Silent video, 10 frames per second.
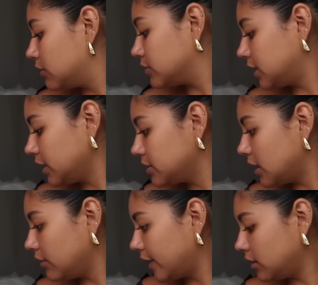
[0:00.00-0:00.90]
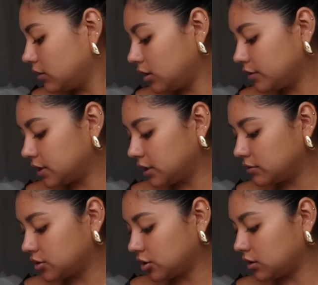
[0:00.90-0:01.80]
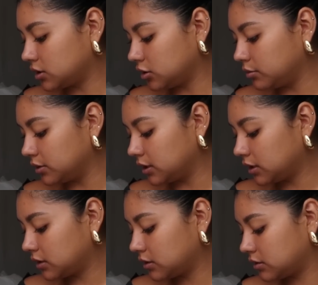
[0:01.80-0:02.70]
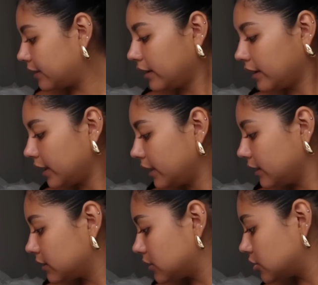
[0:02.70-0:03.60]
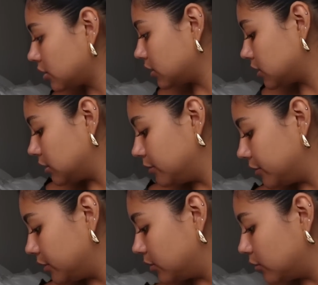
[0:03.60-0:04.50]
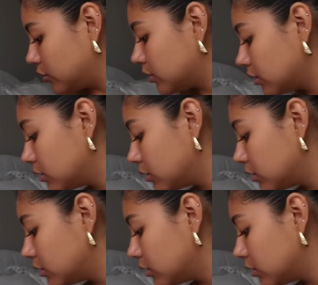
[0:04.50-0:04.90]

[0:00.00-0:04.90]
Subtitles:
Did I use the e.l.f. Halo Glow or did I use the Charlotte Tilbury? I think I like the Charlotte Tilbury one more.